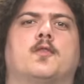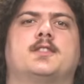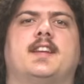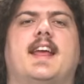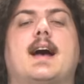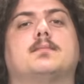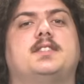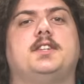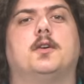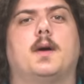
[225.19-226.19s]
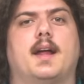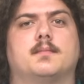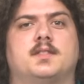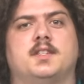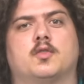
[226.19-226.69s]
for today. I'm Tito
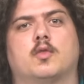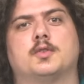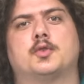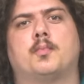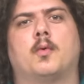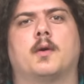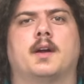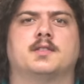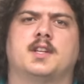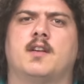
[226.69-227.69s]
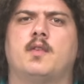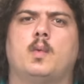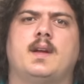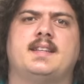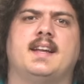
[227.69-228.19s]
Hamze. Crunch Report airs every
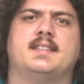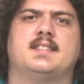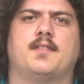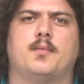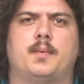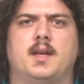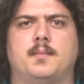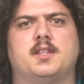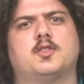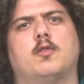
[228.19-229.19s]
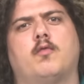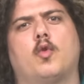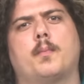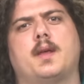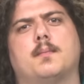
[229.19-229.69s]
weekday at 7 p.m. Eastern,
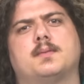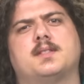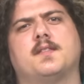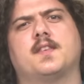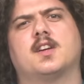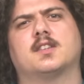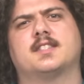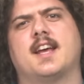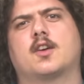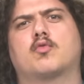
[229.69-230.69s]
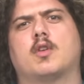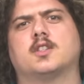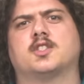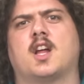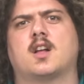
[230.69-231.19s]
4 p.m. Pacific on
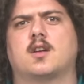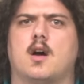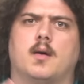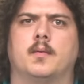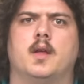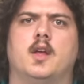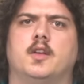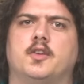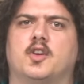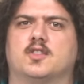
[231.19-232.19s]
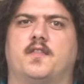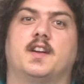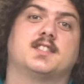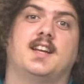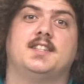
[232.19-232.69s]
TechCrunch.com. You can also find
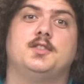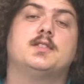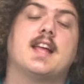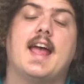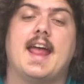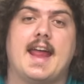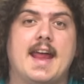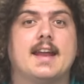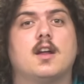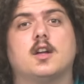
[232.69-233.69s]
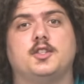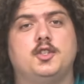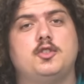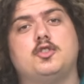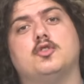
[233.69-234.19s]
us on iTunes and on
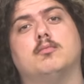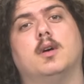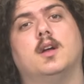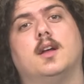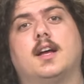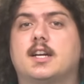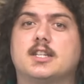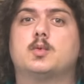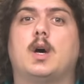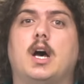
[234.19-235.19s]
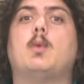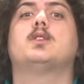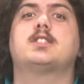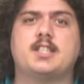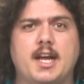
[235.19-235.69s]
YouTube guess what?
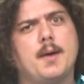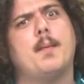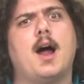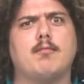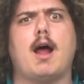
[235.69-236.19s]
We'll see you tomorrow.